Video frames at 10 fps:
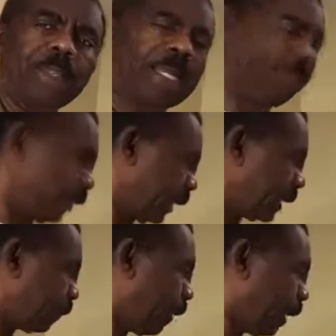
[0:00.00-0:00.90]
And if you
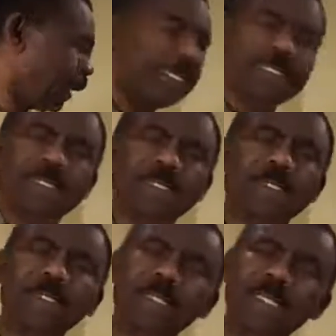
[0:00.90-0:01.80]
can spot this,
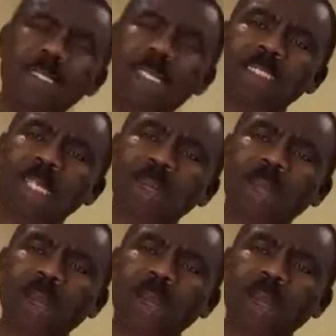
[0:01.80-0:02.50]
it can save